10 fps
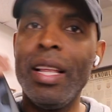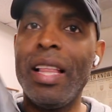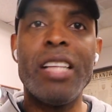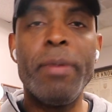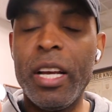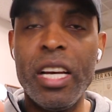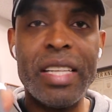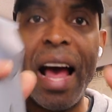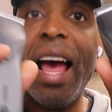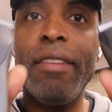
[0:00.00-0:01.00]
That's because
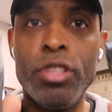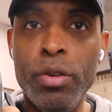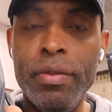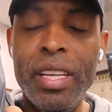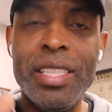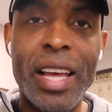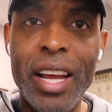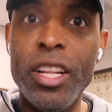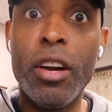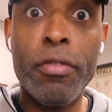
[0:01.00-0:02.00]
I have 2 of these
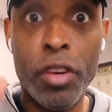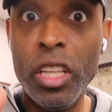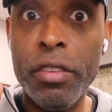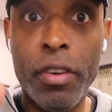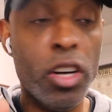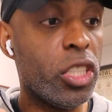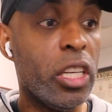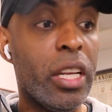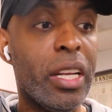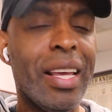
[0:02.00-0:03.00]
and they're fully
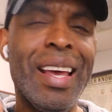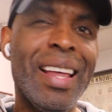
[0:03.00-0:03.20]
functioning.